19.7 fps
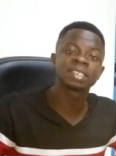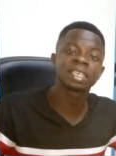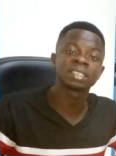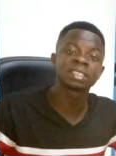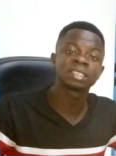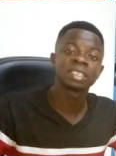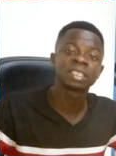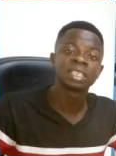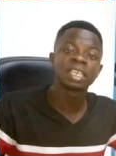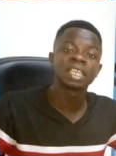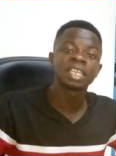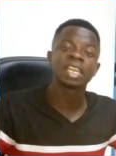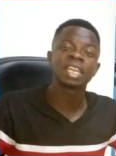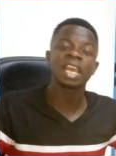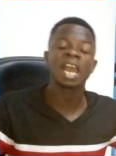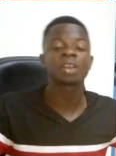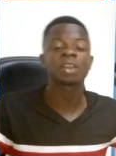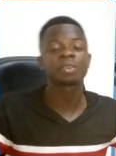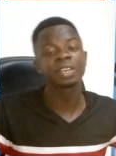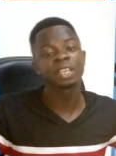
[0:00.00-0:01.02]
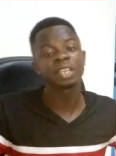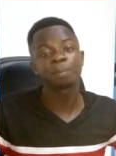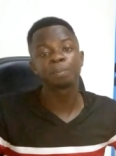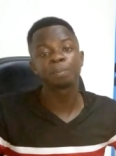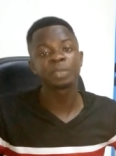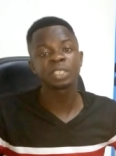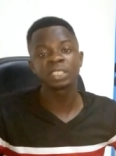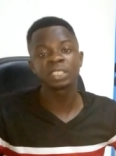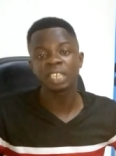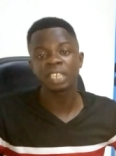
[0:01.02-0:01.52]
And also, one thing is
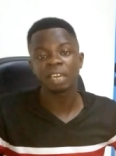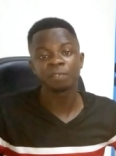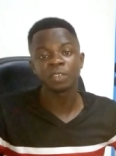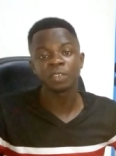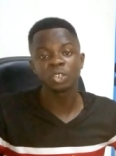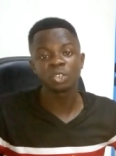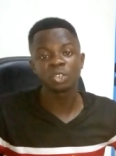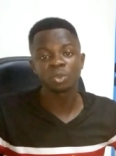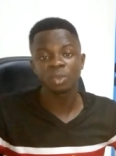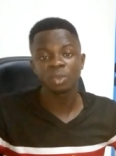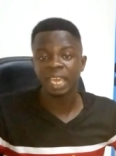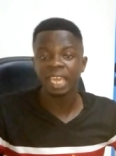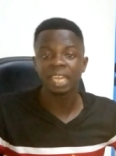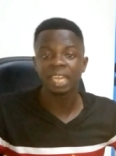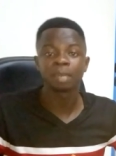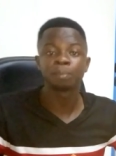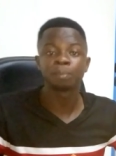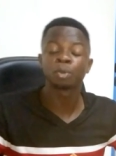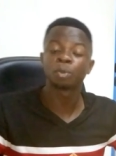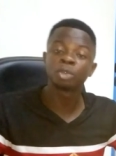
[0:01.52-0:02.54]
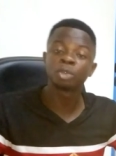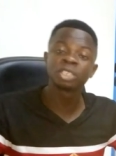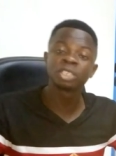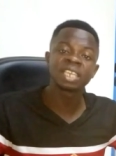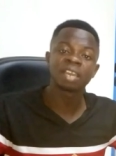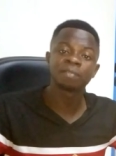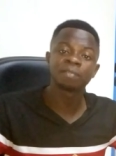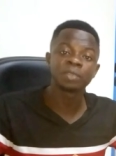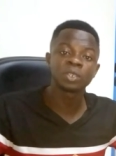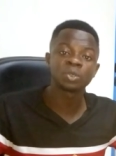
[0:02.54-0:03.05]
that if in case you are doing
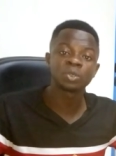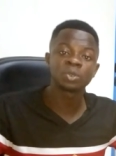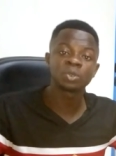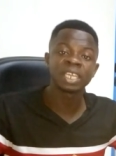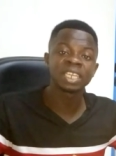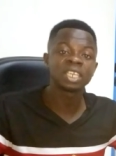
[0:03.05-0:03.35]
one thing,